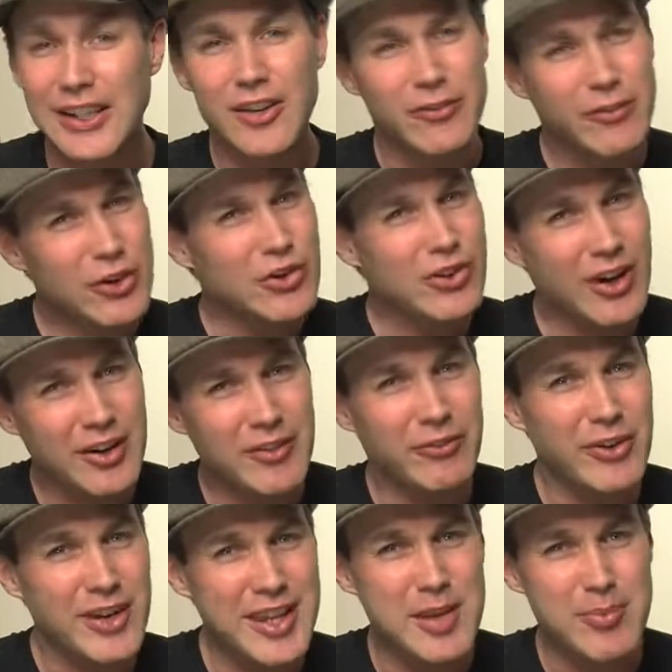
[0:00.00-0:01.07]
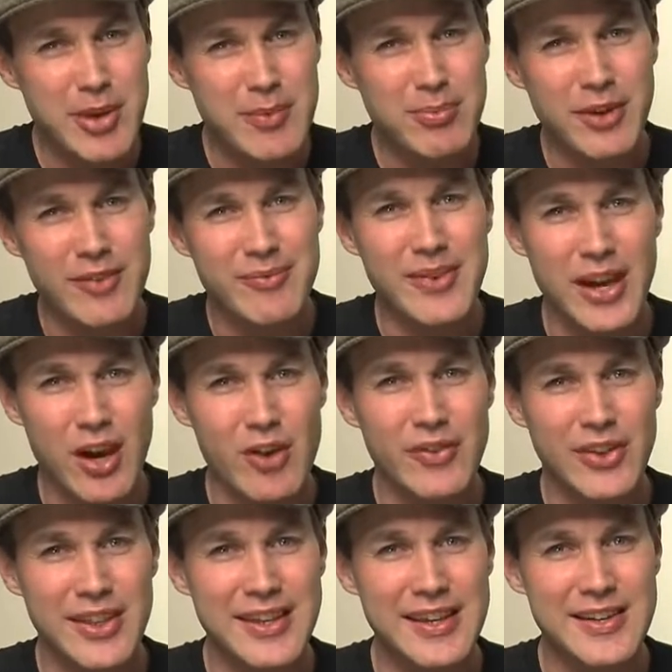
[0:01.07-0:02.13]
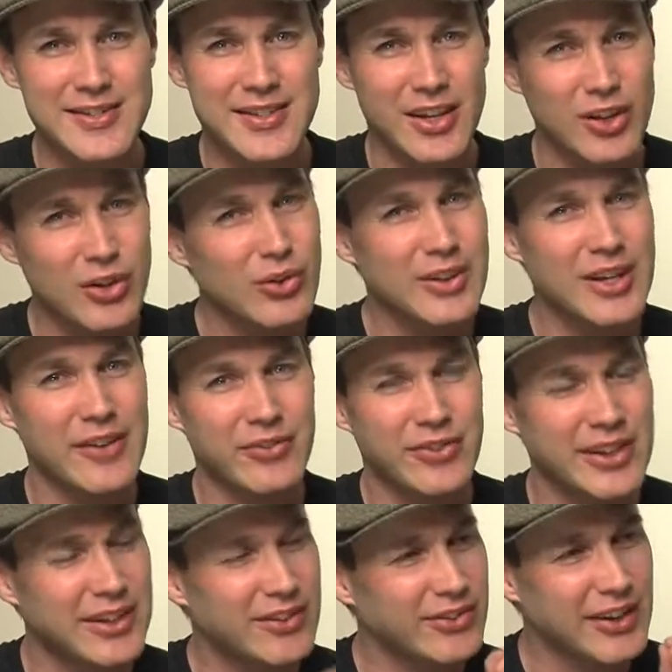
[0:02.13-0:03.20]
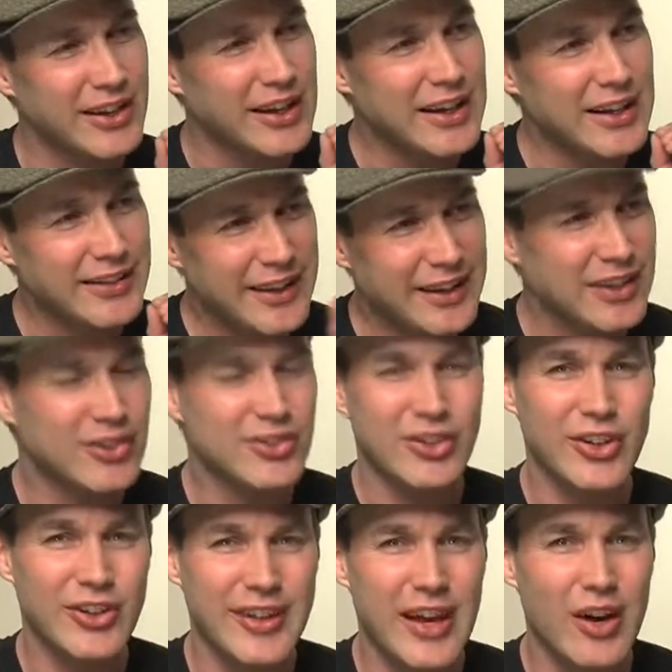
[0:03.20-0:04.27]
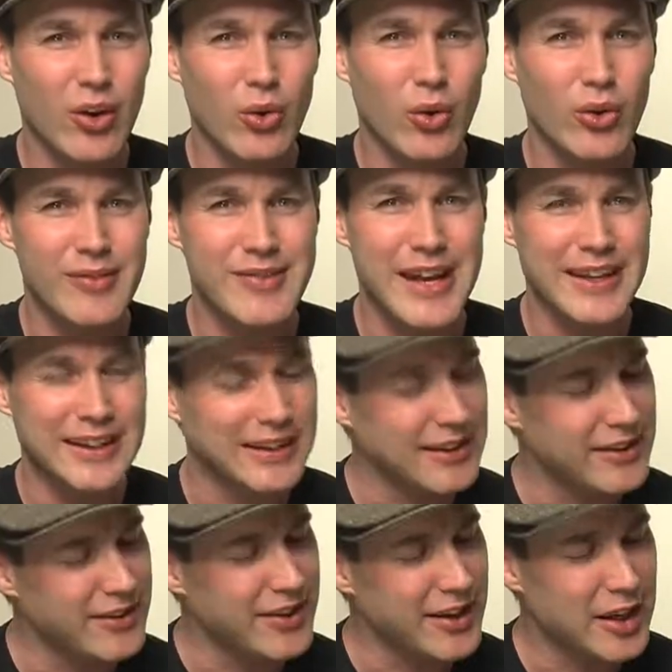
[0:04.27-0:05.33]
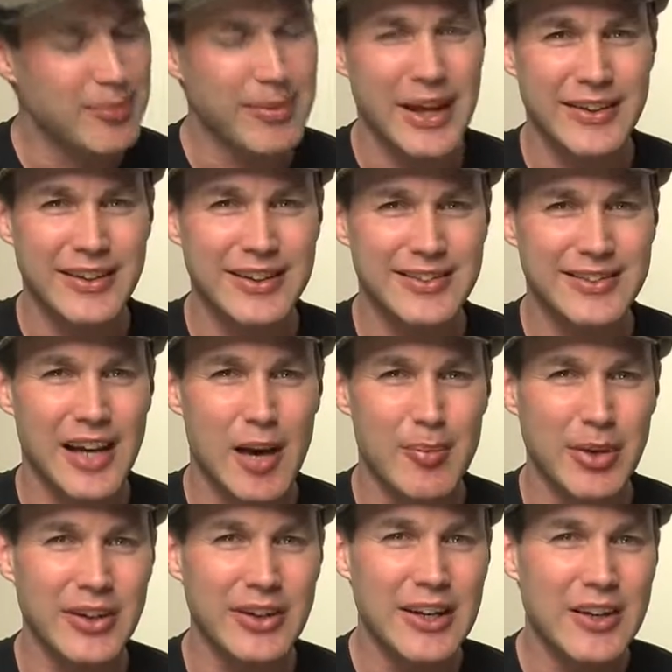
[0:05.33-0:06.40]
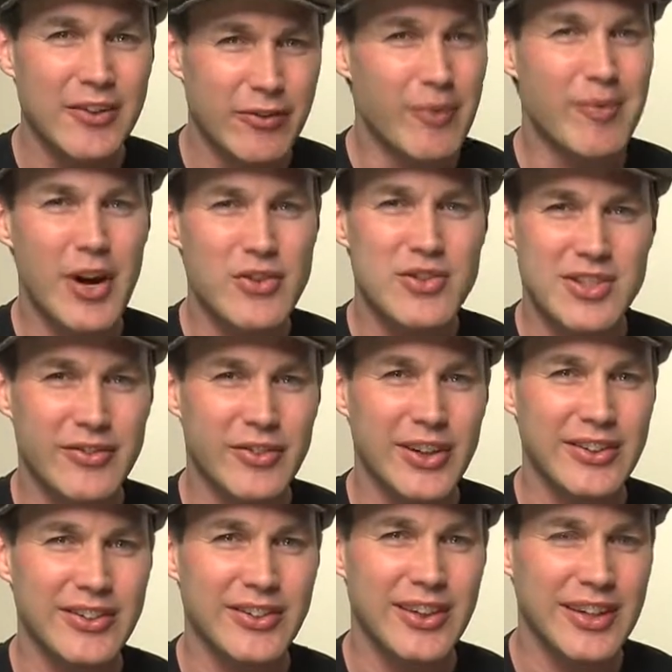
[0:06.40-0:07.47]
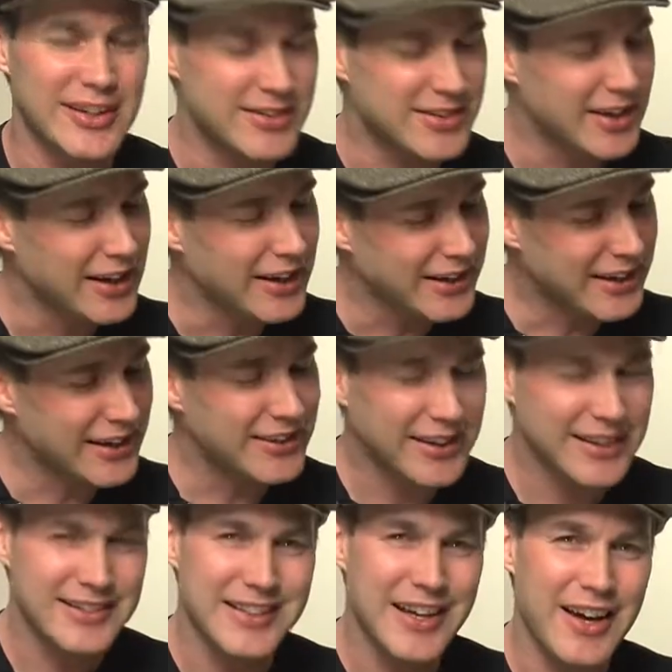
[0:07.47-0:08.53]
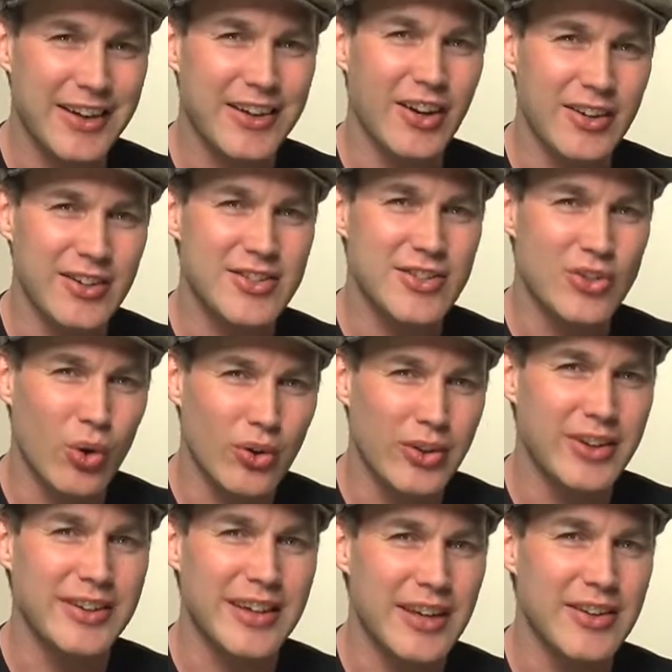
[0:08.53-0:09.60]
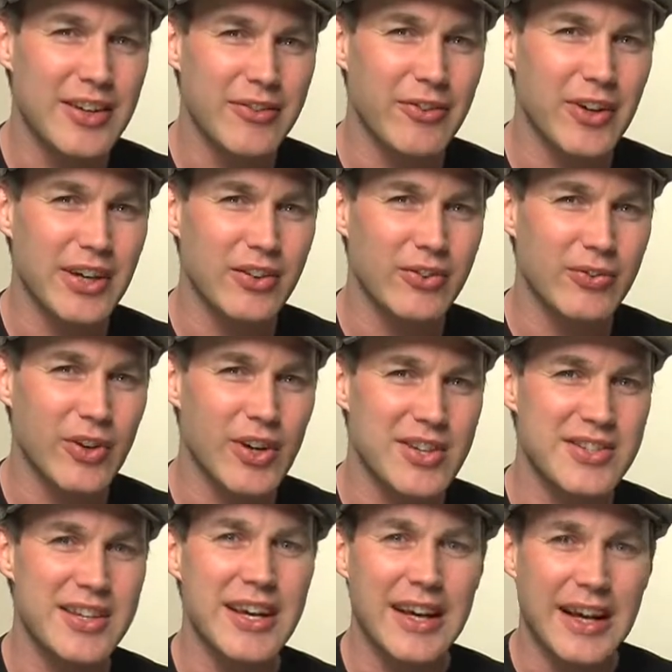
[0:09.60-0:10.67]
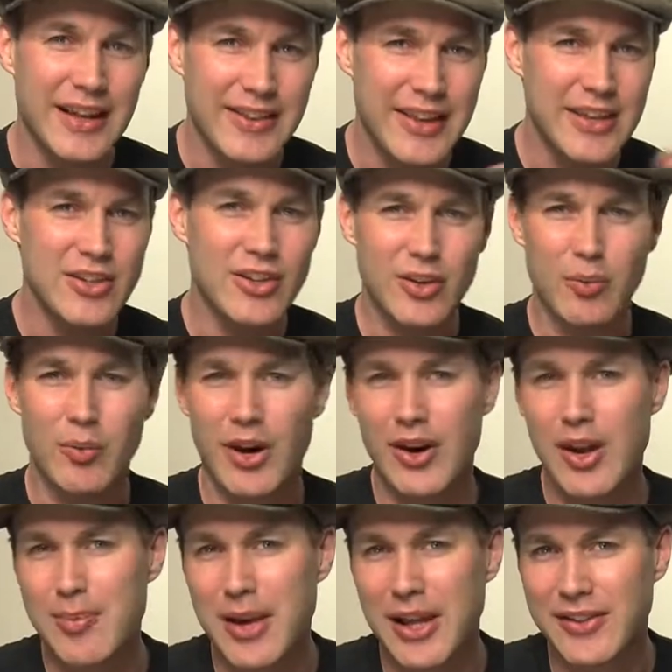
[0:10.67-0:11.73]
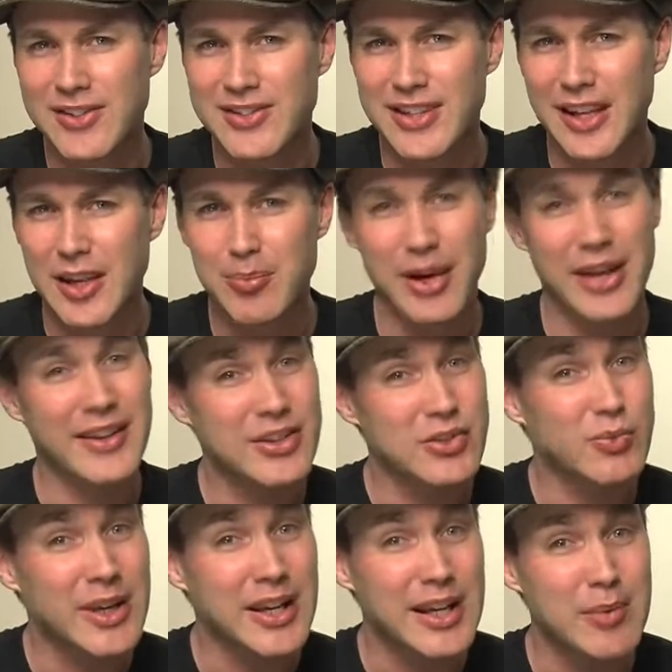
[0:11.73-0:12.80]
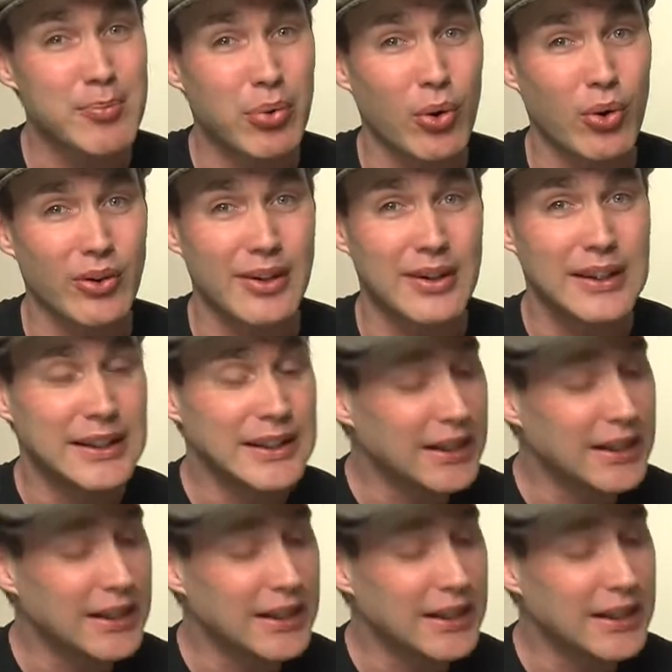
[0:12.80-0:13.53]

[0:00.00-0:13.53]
Few kind of freaky people I've met over the years that are good enough singers that they can turn that on automatically and think about the guitar. But for most of us, it's get the guitar kind of sorted and under your fingers first, and then you can worry about the singing part. That's really important.